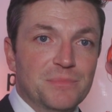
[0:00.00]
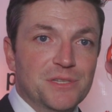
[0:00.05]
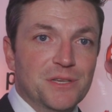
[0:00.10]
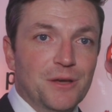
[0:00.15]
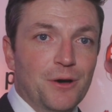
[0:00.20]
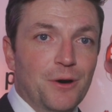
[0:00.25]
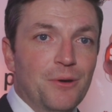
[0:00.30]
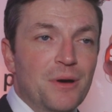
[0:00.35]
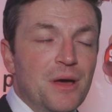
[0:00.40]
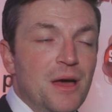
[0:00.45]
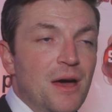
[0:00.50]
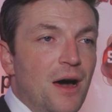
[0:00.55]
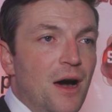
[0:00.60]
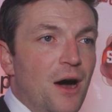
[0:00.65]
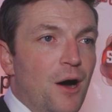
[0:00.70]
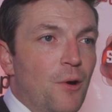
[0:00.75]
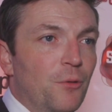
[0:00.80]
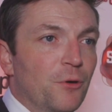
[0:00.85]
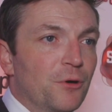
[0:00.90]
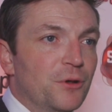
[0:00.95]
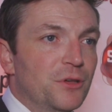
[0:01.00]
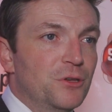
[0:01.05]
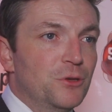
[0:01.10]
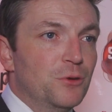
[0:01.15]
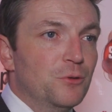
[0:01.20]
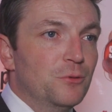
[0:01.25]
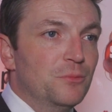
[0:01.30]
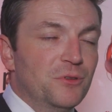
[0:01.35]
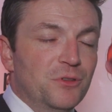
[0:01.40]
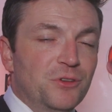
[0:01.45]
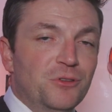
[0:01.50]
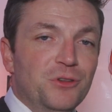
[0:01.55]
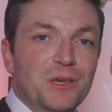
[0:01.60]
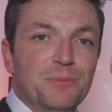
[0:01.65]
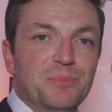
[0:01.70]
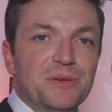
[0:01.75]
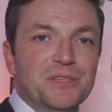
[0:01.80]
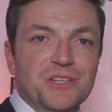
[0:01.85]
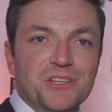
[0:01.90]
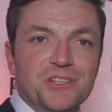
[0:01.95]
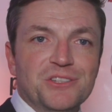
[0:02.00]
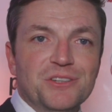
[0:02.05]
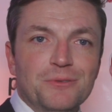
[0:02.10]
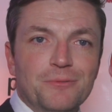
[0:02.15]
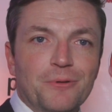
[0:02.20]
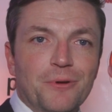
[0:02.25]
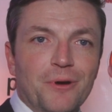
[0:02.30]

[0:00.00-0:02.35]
So we're in a unique position